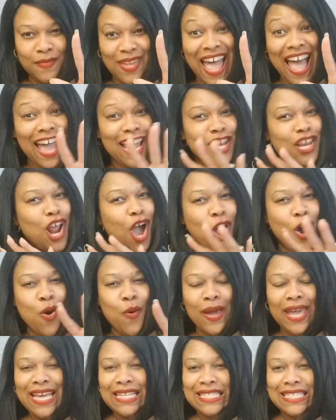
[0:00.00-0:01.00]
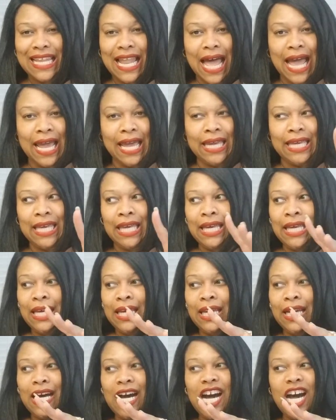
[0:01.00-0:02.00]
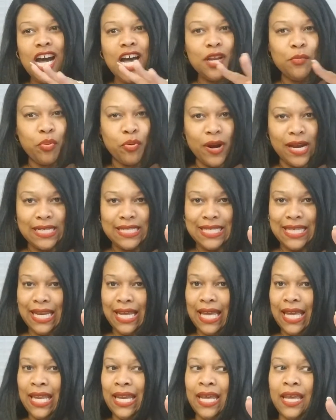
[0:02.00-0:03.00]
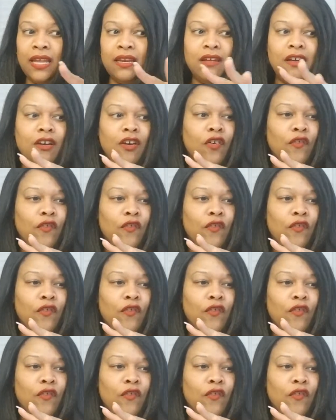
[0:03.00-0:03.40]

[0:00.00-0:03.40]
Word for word: I know it's like unprecedented,